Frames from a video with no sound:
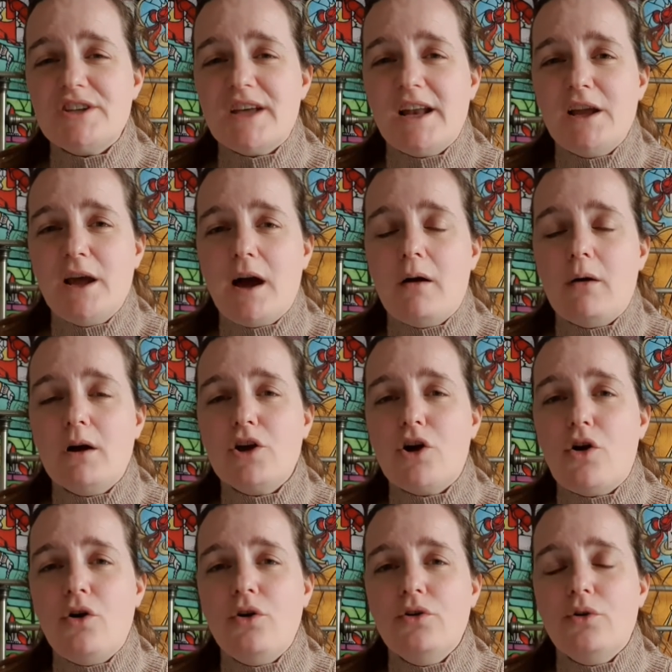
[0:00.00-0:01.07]
tell you how I got
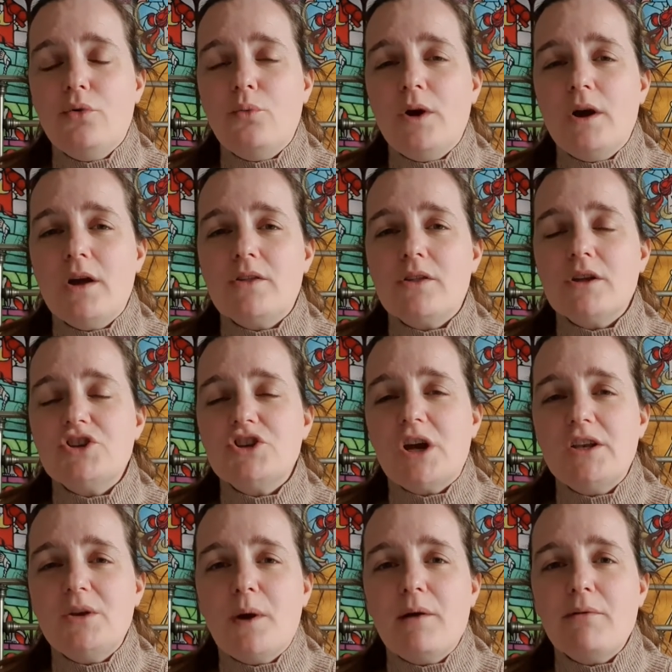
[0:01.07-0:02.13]
on with
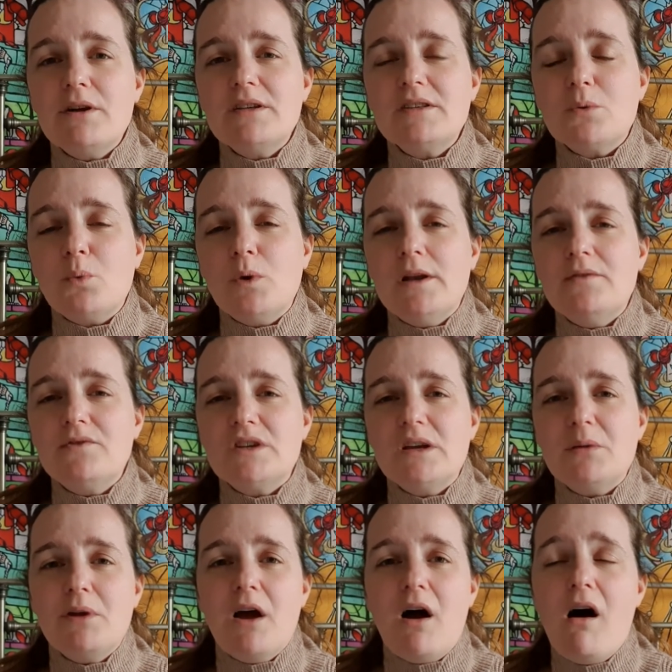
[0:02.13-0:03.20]
January's Wheel of
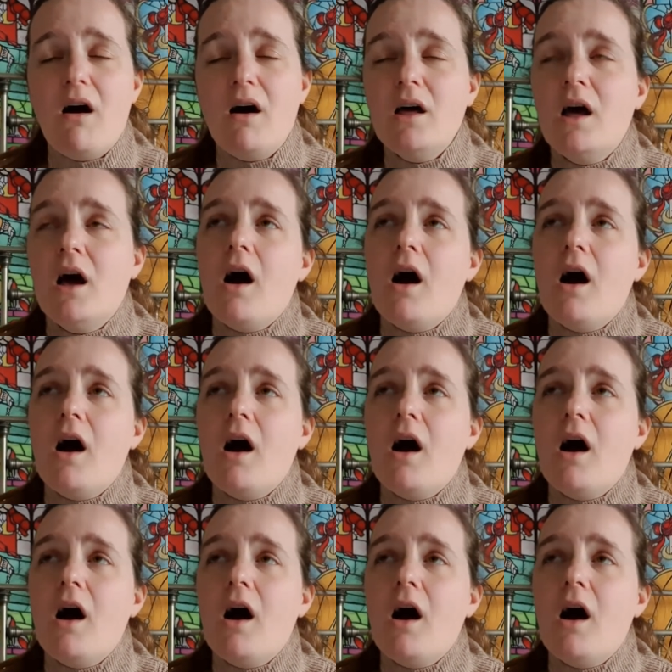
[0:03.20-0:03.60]
TBR.